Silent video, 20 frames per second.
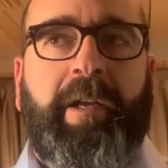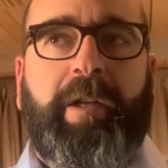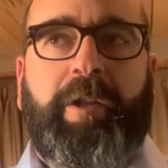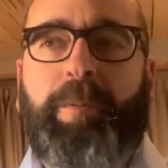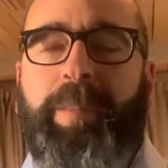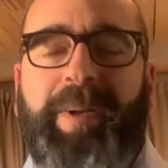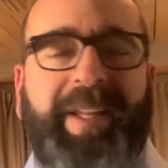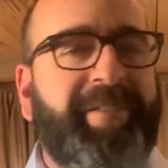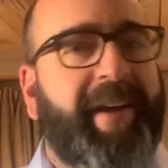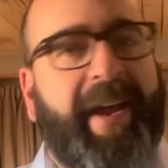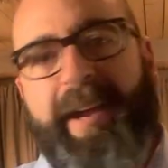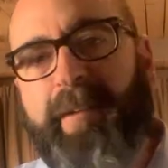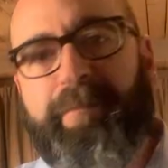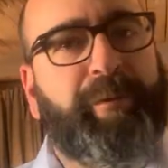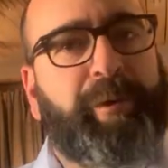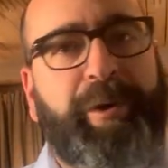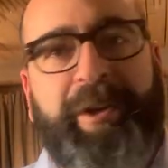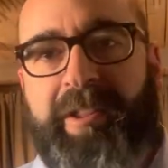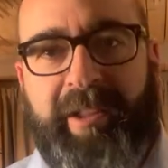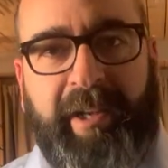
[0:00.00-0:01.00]
don't believe
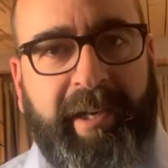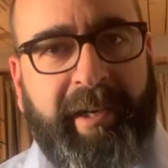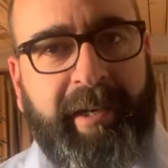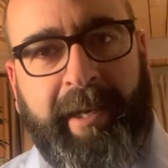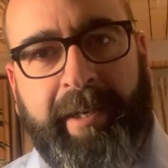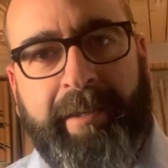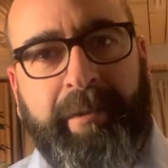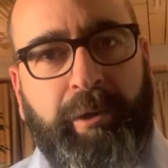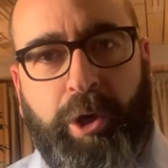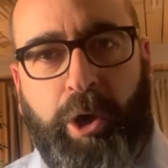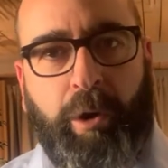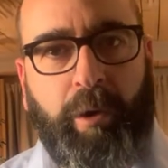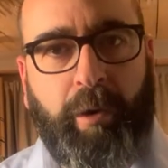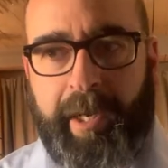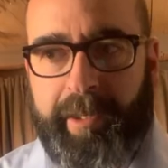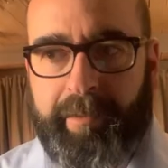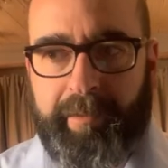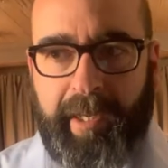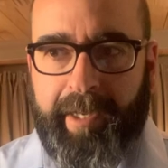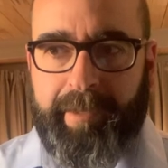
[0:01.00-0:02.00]
everything and go
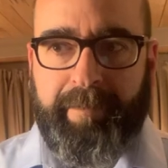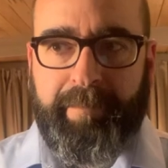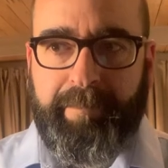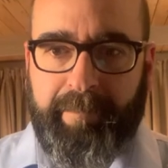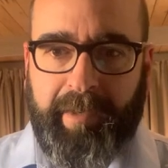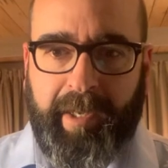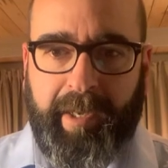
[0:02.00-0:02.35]
and, and,